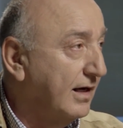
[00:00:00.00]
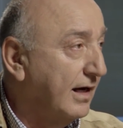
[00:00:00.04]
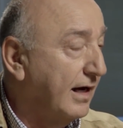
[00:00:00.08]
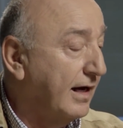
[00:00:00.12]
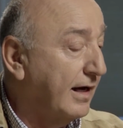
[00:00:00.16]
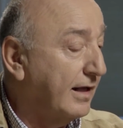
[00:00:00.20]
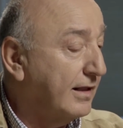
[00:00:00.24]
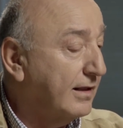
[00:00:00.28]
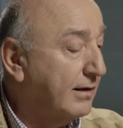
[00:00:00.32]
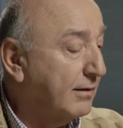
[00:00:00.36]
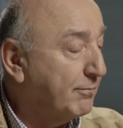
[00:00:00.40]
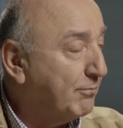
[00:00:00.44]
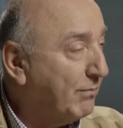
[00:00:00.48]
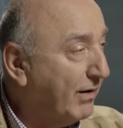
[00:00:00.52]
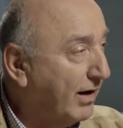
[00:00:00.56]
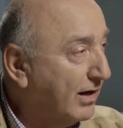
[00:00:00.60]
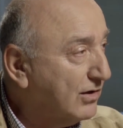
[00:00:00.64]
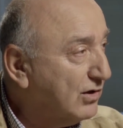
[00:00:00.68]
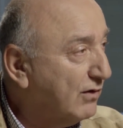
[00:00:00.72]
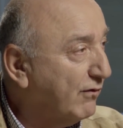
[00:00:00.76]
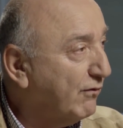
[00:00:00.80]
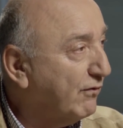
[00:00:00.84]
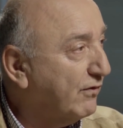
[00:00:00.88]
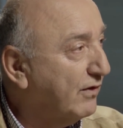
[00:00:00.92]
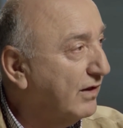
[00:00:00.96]
And
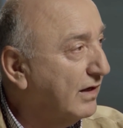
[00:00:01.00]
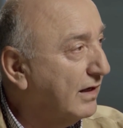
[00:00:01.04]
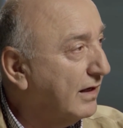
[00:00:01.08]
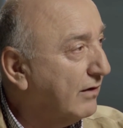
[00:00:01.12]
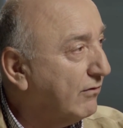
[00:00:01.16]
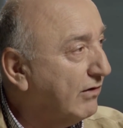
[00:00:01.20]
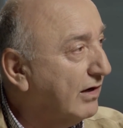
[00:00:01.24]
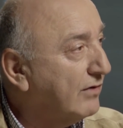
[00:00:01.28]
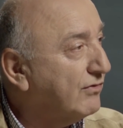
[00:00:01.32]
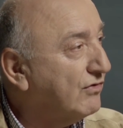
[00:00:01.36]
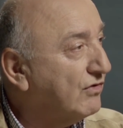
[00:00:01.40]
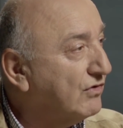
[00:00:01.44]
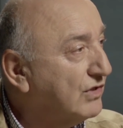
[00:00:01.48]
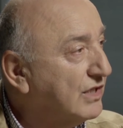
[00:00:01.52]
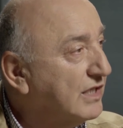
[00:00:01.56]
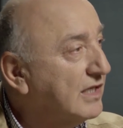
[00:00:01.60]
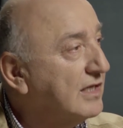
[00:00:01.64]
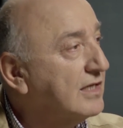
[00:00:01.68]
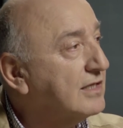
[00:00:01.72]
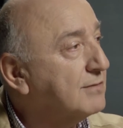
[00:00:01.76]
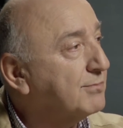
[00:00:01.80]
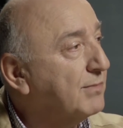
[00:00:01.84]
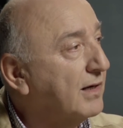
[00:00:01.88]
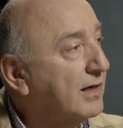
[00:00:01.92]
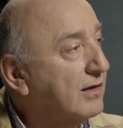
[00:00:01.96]
part of the
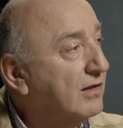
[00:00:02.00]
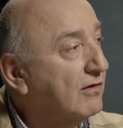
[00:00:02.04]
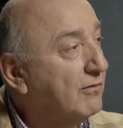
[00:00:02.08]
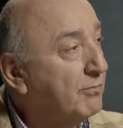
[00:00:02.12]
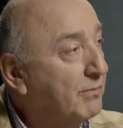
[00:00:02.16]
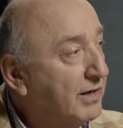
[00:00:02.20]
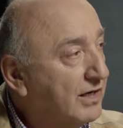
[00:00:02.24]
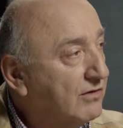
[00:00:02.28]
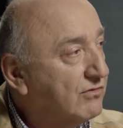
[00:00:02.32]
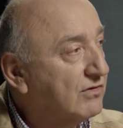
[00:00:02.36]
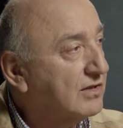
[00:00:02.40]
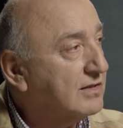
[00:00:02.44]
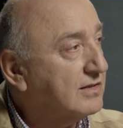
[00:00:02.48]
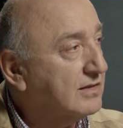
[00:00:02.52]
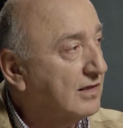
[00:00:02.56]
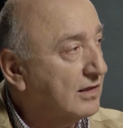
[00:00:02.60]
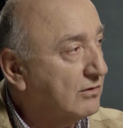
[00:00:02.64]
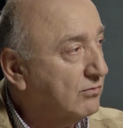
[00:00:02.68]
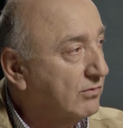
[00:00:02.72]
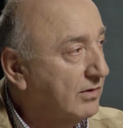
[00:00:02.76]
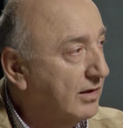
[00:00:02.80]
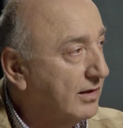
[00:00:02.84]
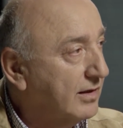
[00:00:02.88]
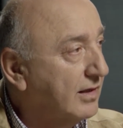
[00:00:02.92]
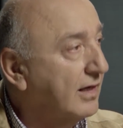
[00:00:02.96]
refugees, part of the migrants
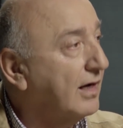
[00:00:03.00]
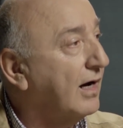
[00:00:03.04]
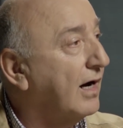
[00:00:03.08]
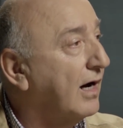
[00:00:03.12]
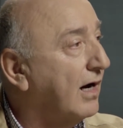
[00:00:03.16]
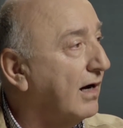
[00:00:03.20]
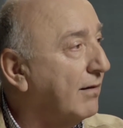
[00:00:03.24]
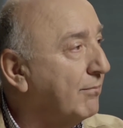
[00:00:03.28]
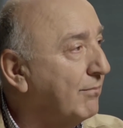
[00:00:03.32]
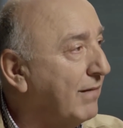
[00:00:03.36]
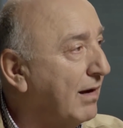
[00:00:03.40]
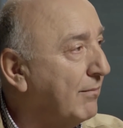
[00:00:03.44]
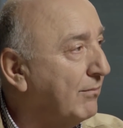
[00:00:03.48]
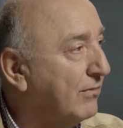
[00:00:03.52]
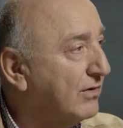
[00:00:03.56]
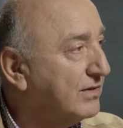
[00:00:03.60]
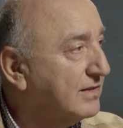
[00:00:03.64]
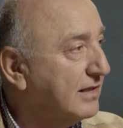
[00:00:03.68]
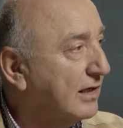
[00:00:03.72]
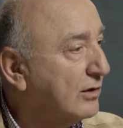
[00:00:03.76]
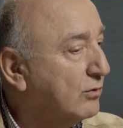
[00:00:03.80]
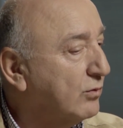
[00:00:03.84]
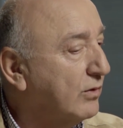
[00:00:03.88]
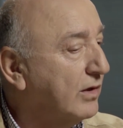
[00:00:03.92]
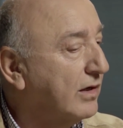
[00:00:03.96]
that were there are members
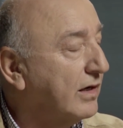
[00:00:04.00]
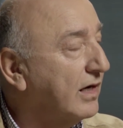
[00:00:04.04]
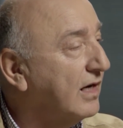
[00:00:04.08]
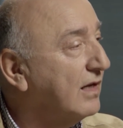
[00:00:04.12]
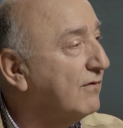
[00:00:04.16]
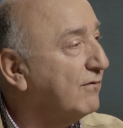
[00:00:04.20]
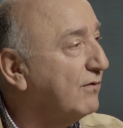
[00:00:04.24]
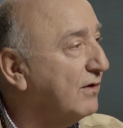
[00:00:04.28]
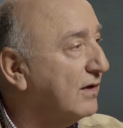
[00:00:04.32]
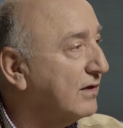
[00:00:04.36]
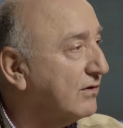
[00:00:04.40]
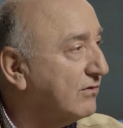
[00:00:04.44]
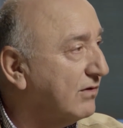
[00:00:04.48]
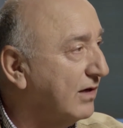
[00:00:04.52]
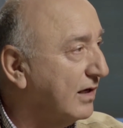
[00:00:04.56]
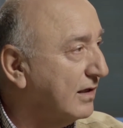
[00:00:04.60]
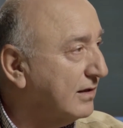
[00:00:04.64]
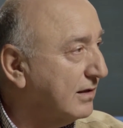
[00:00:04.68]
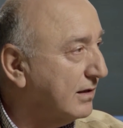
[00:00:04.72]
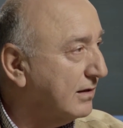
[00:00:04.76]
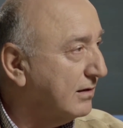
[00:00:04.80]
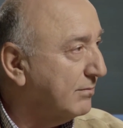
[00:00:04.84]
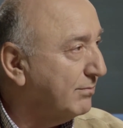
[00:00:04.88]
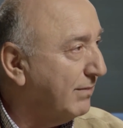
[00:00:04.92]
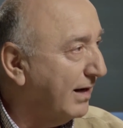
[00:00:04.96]
that were
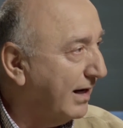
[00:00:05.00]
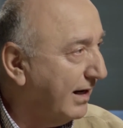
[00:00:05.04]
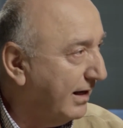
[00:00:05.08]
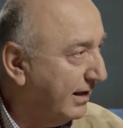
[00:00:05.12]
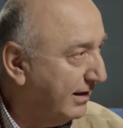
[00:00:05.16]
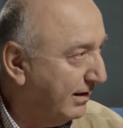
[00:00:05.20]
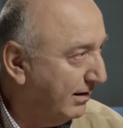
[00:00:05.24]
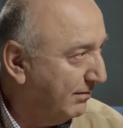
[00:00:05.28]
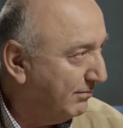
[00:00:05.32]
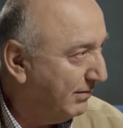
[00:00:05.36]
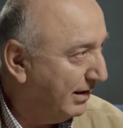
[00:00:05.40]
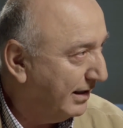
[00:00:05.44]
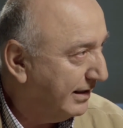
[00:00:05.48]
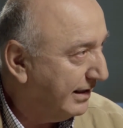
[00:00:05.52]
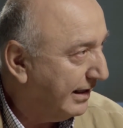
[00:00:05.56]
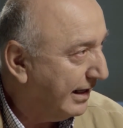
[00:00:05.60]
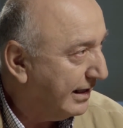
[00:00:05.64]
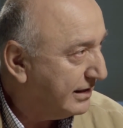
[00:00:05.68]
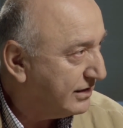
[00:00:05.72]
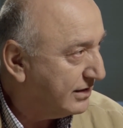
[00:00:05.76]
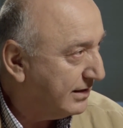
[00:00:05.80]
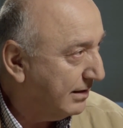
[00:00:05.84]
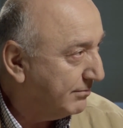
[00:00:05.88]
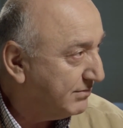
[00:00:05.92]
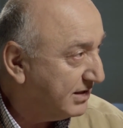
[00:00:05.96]
infiltrated by
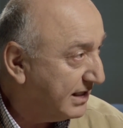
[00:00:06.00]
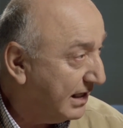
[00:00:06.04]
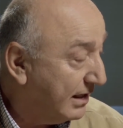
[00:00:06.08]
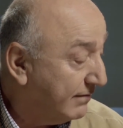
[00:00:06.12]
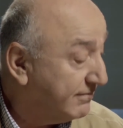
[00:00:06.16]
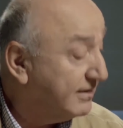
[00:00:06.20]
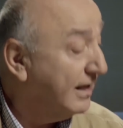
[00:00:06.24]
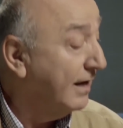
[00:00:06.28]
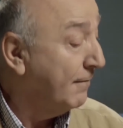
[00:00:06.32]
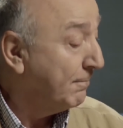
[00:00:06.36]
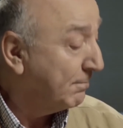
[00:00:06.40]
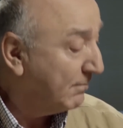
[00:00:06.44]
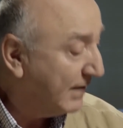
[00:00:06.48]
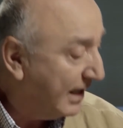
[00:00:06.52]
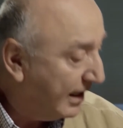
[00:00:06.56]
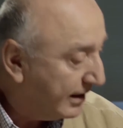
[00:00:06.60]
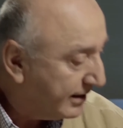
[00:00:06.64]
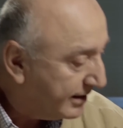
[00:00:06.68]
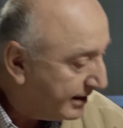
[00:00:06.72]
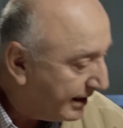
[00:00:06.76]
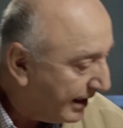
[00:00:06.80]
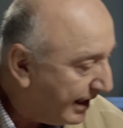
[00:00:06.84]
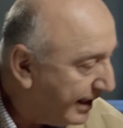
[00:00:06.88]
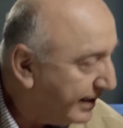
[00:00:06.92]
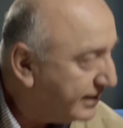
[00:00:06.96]
Daesh themselves.
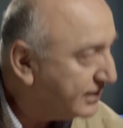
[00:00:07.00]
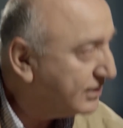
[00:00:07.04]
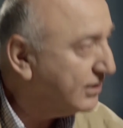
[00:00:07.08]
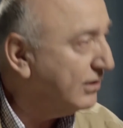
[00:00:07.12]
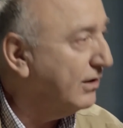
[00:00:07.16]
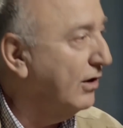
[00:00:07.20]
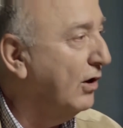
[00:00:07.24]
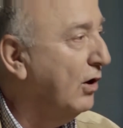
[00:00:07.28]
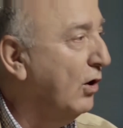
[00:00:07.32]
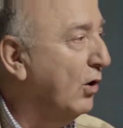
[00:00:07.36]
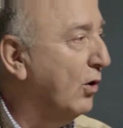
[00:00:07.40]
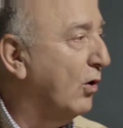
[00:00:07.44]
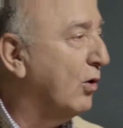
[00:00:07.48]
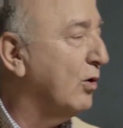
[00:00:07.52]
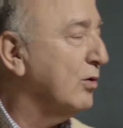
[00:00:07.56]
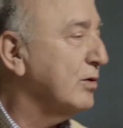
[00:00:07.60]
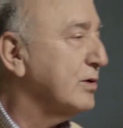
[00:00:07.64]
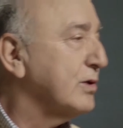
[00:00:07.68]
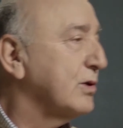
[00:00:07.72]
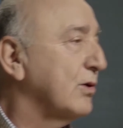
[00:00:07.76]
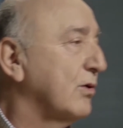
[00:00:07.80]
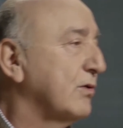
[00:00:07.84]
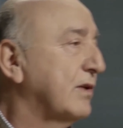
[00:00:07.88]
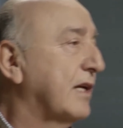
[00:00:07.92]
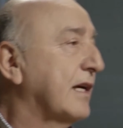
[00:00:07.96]
And Daesh
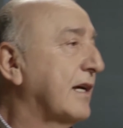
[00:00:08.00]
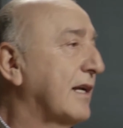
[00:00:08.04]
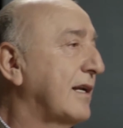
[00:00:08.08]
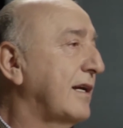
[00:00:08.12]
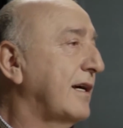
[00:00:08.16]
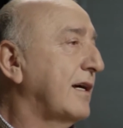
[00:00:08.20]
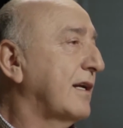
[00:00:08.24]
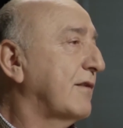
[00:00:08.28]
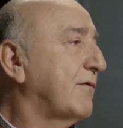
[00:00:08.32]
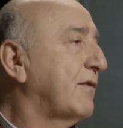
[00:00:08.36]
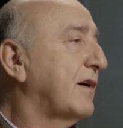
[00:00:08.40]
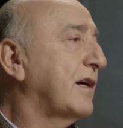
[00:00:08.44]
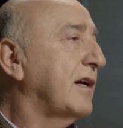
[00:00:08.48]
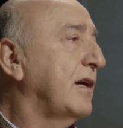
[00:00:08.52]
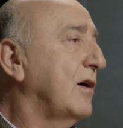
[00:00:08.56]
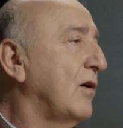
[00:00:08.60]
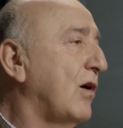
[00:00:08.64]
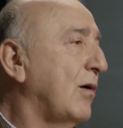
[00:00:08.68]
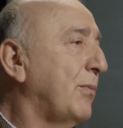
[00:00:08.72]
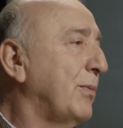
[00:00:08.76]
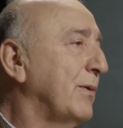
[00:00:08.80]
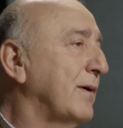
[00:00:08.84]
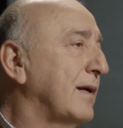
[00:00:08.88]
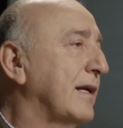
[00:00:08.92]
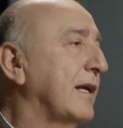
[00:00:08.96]
also declared very
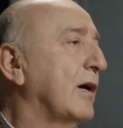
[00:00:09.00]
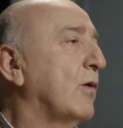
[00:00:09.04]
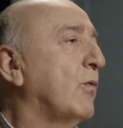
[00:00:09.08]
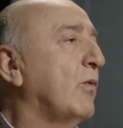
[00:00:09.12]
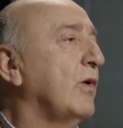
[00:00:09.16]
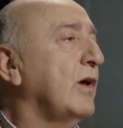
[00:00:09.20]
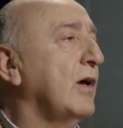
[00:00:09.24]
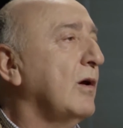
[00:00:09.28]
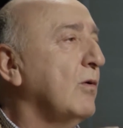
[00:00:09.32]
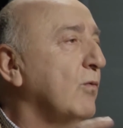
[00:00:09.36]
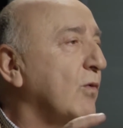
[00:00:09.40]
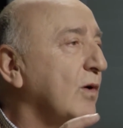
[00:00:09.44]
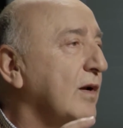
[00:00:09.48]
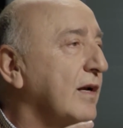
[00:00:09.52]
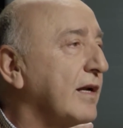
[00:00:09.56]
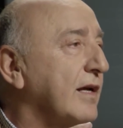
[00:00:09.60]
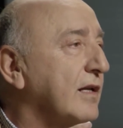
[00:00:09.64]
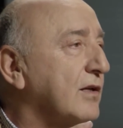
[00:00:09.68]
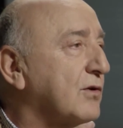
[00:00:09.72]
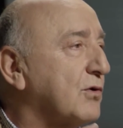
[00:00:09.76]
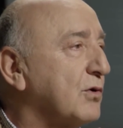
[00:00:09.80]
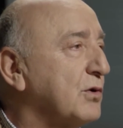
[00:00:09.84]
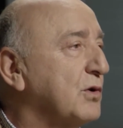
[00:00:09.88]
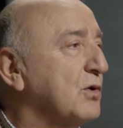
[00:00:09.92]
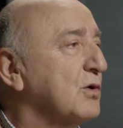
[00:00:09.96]
openly, we will
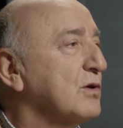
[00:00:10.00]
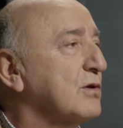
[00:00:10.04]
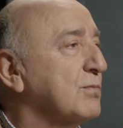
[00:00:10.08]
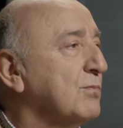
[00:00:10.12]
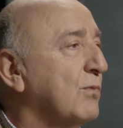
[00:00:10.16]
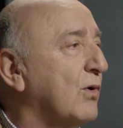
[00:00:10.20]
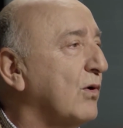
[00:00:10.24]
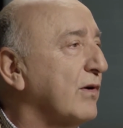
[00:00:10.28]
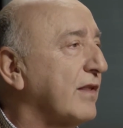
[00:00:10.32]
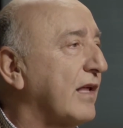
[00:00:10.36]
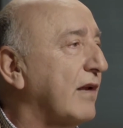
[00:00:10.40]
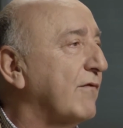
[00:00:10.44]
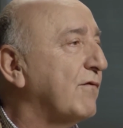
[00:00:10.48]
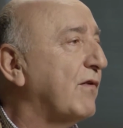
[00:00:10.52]
introduce more than